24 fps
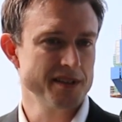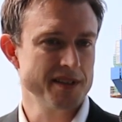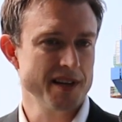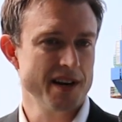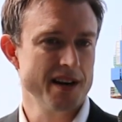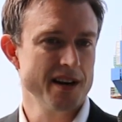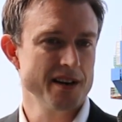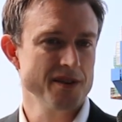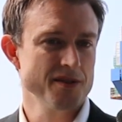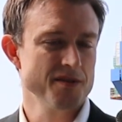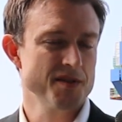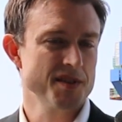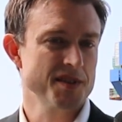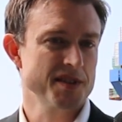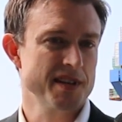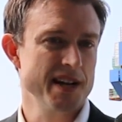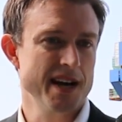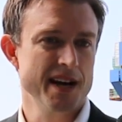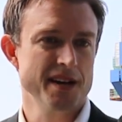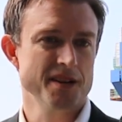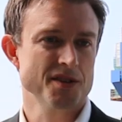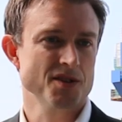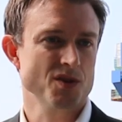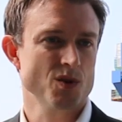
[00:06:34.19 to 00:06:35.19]
and tired of the
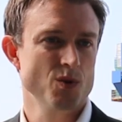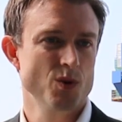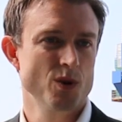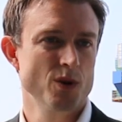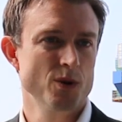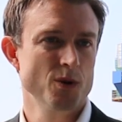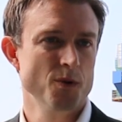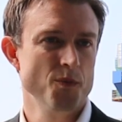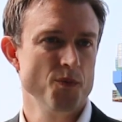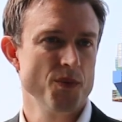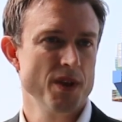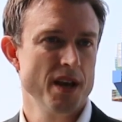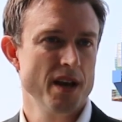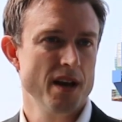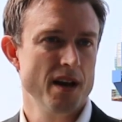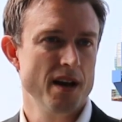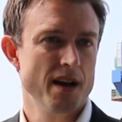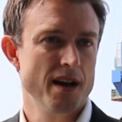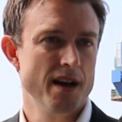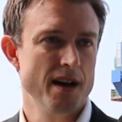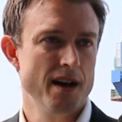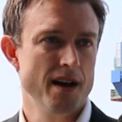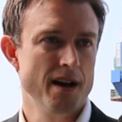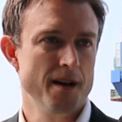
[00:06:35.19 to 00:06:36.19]
status quo.
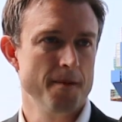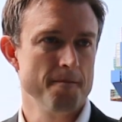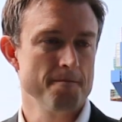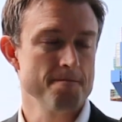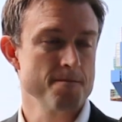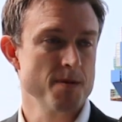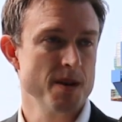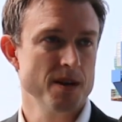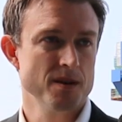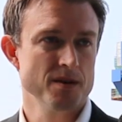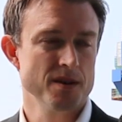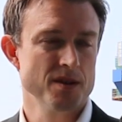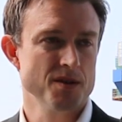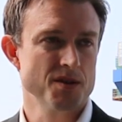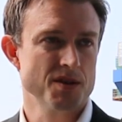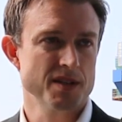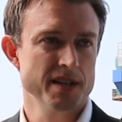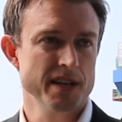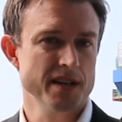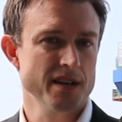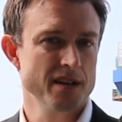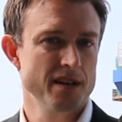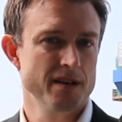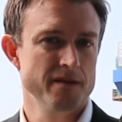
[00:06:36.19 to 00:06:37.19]
They're
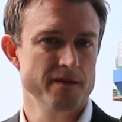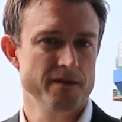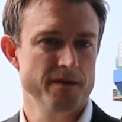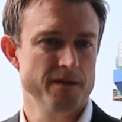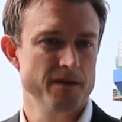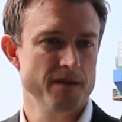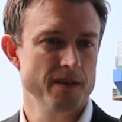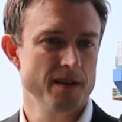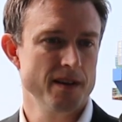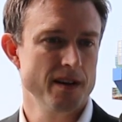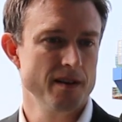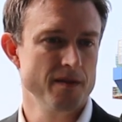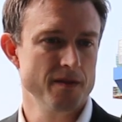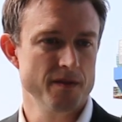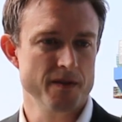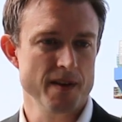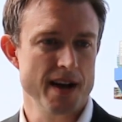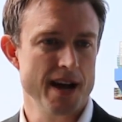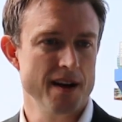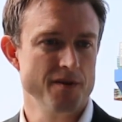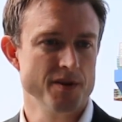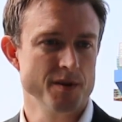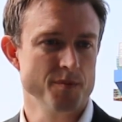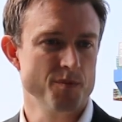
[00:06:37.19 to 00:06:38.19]
sick of
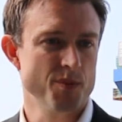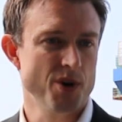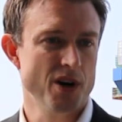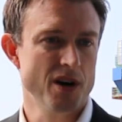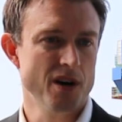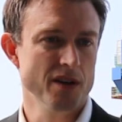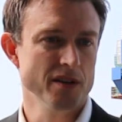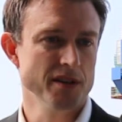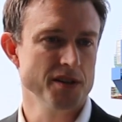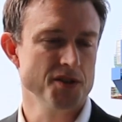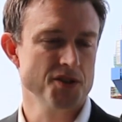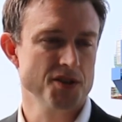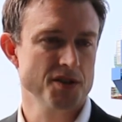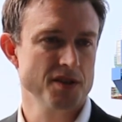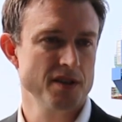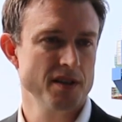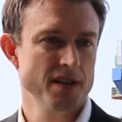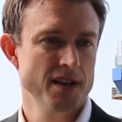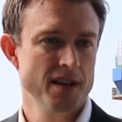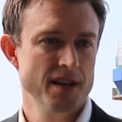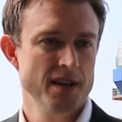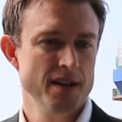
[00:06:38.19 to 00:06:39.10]
having polished